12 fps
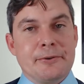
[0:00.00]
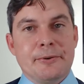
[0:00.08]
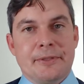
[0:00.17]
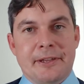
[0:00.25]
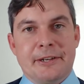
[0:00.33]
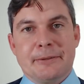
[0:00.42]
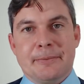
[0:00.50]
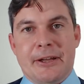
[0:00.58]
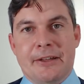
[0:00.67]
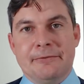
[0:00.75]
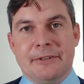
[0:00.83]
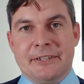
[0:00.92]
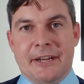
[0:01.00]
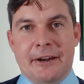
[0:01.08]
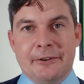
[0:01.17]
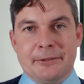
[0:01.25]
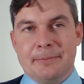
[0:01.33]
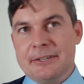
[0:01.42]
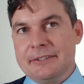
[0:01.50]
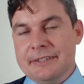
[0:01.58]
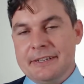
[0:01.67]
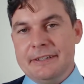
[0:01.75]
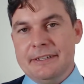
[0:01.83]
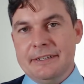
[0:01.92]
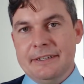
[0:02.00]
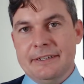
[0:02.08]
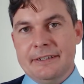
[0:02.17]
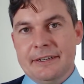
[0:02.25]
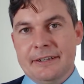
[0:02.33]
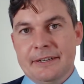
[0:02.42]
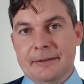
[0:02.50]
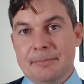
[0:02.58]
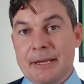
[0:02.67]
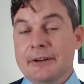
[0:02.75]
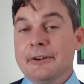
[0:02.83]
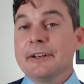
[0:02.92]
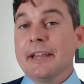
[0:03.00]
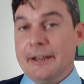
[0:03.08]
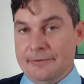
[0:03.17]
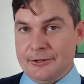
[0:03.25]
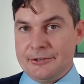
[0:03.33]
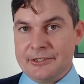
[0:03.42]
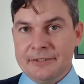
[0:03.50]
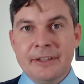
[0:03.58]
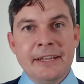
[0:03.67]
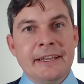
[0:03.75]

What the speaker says: things about Vtiger, especially the paid online version,